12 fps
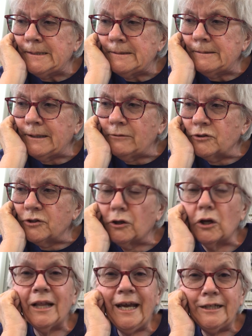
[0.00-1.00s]
What else?
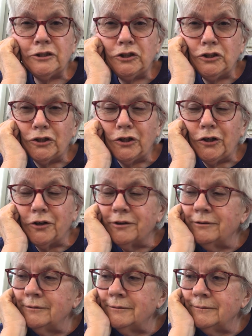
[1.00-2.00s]
Their class shirt.
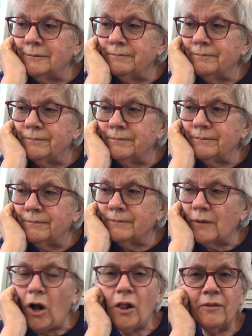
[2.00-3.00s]

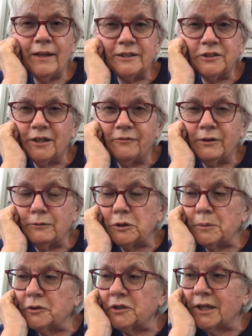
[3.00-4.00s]
All of that stuff they were
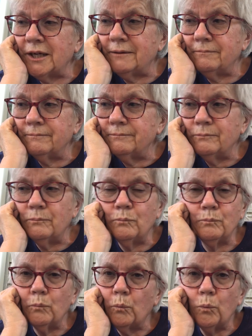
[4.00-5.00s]
supposed to get
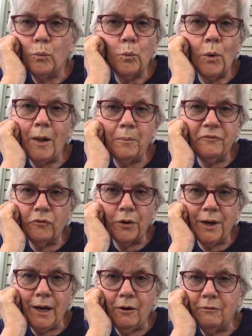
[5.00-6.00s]
well before
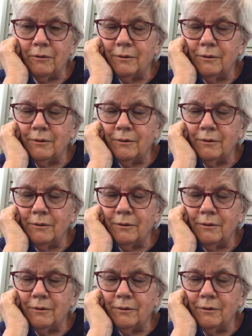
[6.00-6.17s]
now.